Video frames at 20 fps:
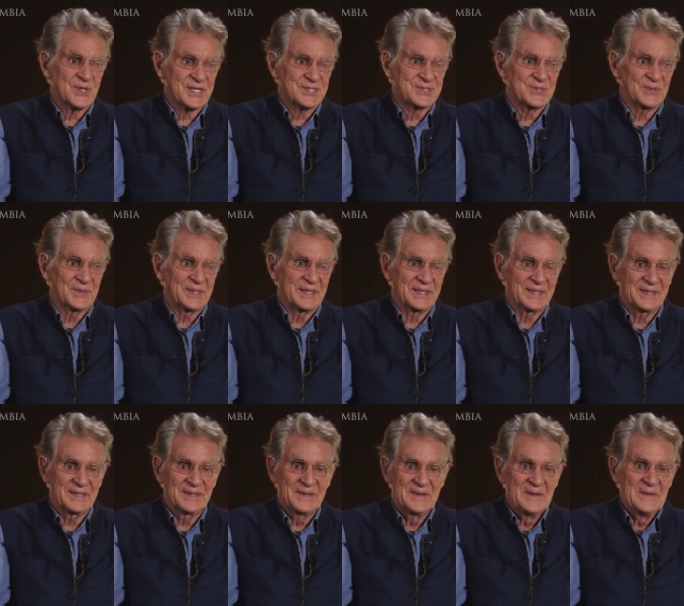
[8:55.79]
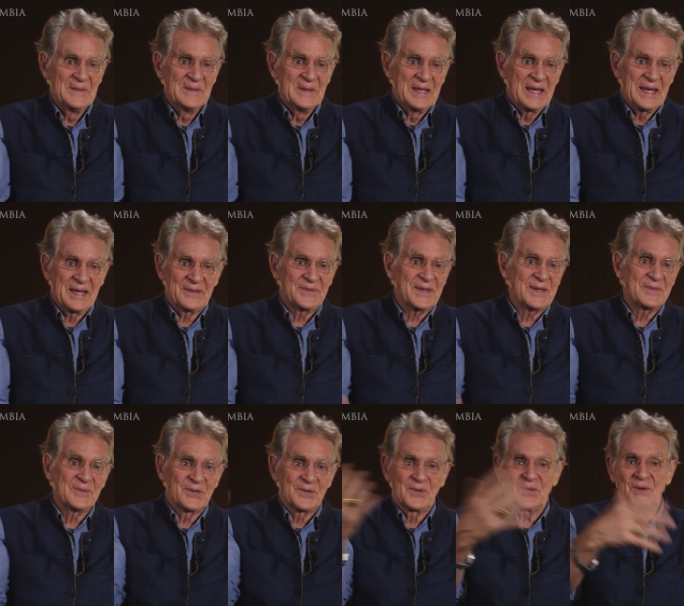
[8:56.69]
treasury, and they
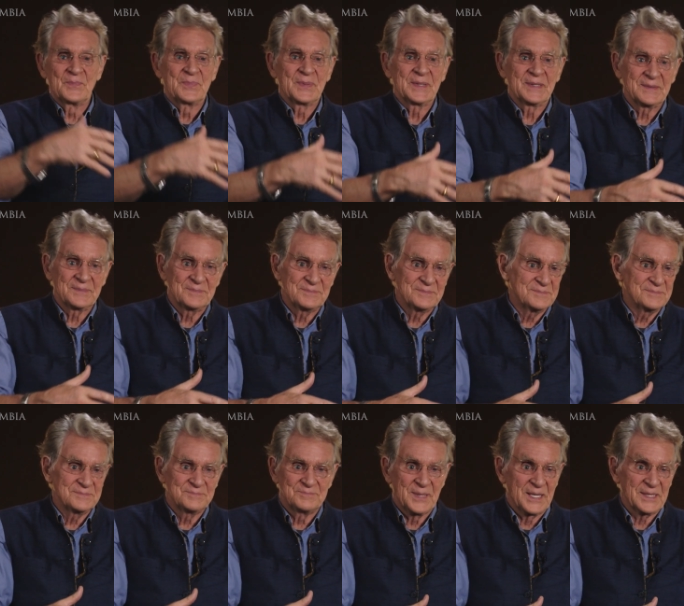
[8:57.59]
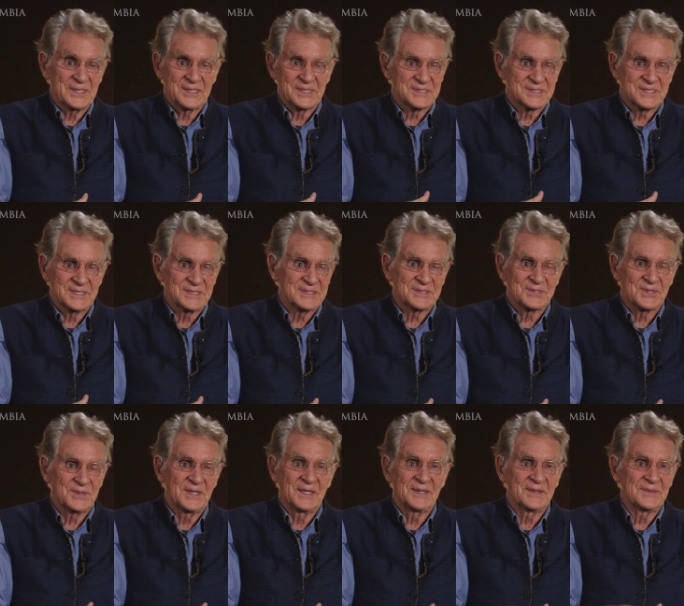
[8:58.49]
would all be punished and
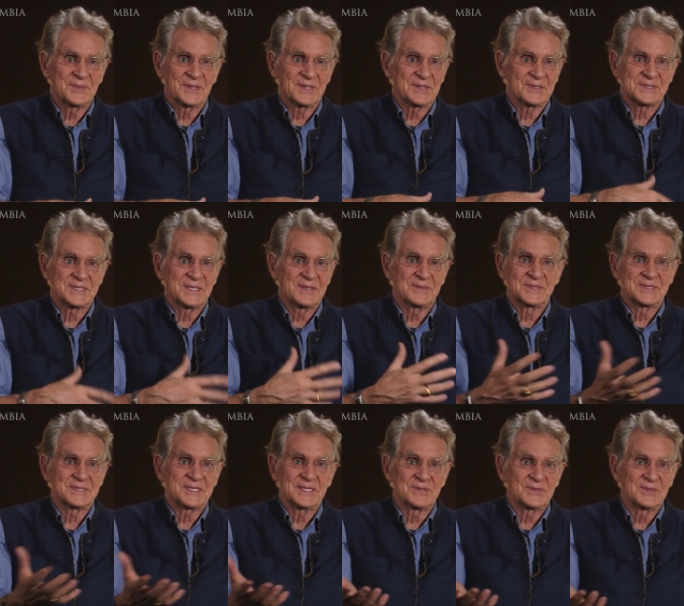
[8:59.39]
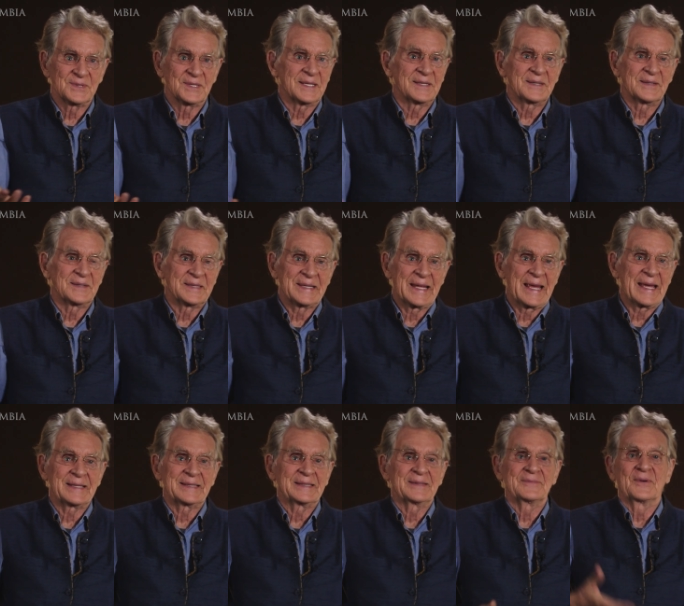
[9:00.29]
so on because they would say, You let our
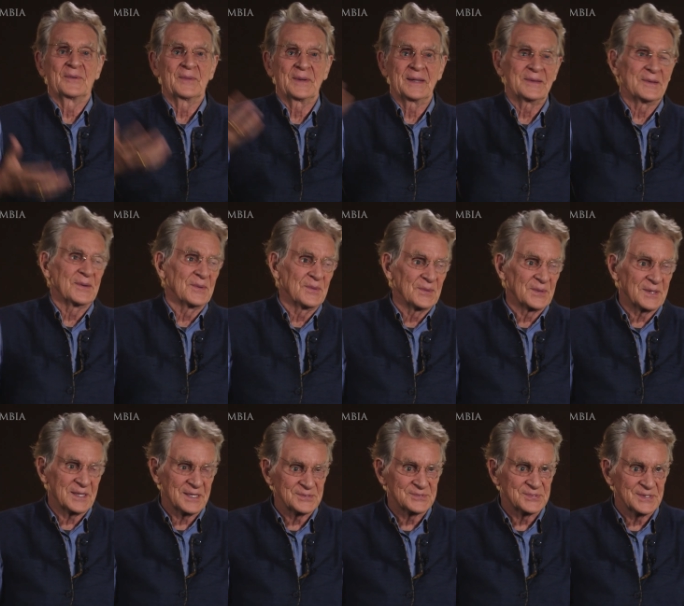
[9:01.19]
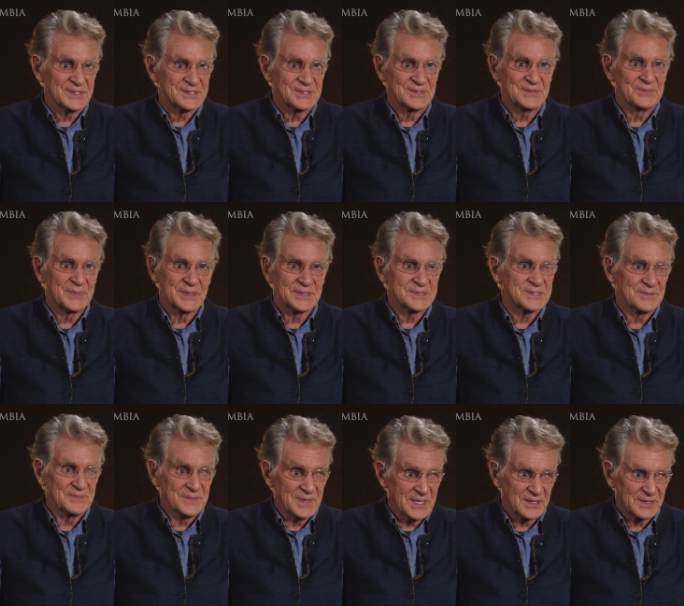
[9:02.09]
dad give away the whole country to a bunch
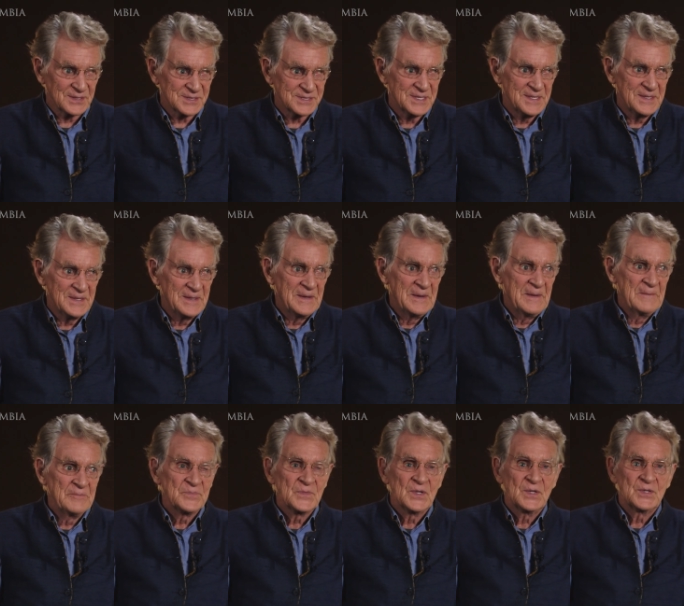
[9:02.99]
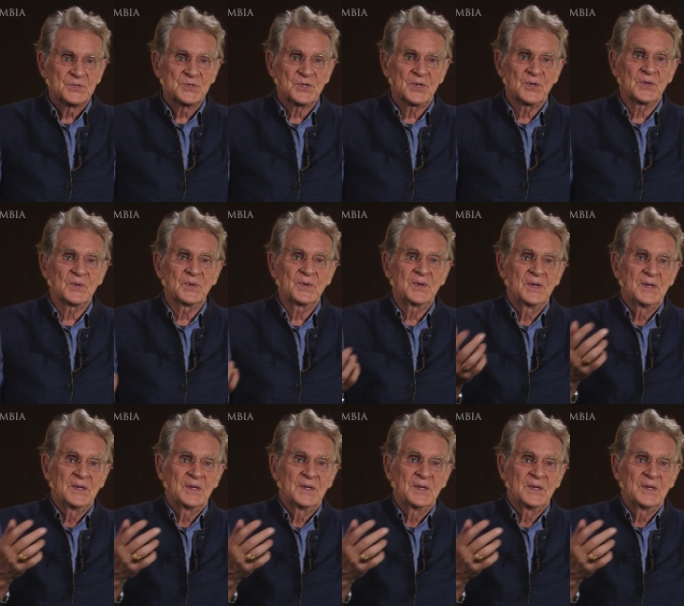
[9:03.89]
of monks. So